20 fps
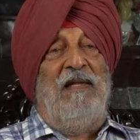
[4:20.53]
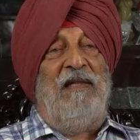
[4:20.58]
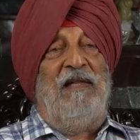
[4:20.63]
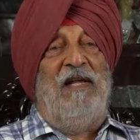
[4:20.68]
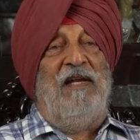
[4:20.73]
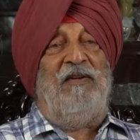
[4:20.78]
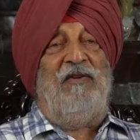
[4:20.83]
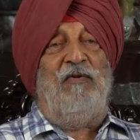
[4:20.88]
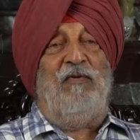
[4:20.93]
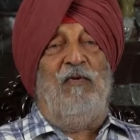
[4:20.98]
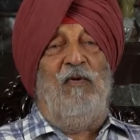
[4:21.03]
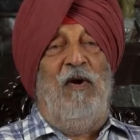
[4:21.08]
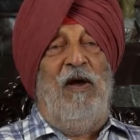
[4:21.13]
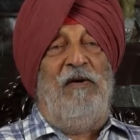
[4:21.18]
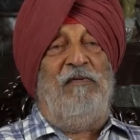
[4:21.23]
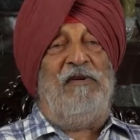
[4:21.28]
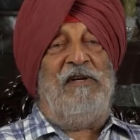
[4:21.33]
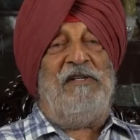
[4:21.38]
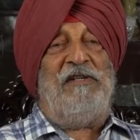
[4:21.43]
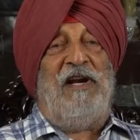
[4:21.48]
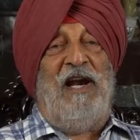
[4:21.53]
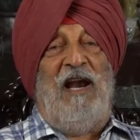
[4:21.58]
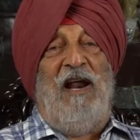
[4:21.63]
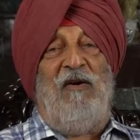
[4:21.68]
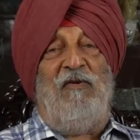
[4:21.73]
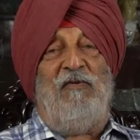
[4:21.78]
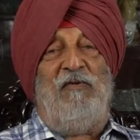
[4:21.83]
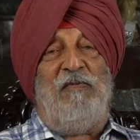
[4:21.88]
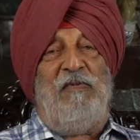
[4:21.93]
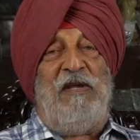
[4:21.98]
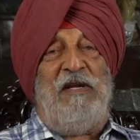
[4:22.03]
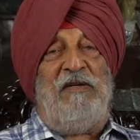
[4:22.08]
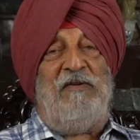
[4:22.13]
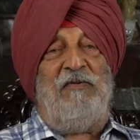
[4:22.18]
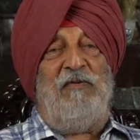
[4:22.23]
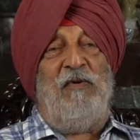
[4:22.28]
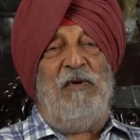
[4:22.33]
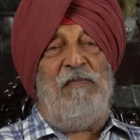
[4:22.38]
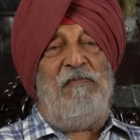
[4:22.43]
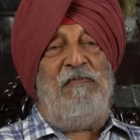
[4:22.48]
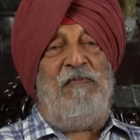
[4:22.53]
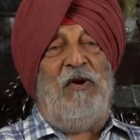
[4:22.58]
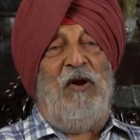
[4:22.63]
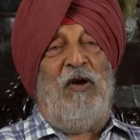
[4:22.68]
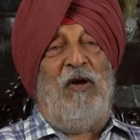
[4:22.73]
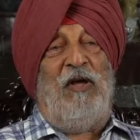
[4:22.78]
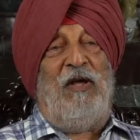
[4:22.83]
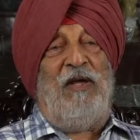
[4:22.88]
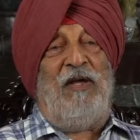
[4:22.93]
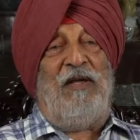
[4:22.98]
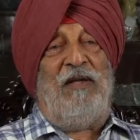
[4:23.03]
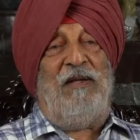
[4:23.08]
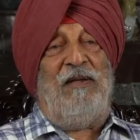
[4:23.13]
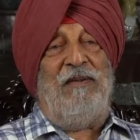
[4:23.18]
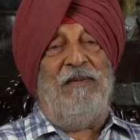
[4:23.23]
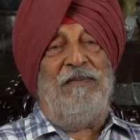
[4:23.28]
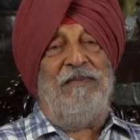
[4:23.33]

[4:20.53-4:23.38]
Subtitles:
that you haven't allowed me to employ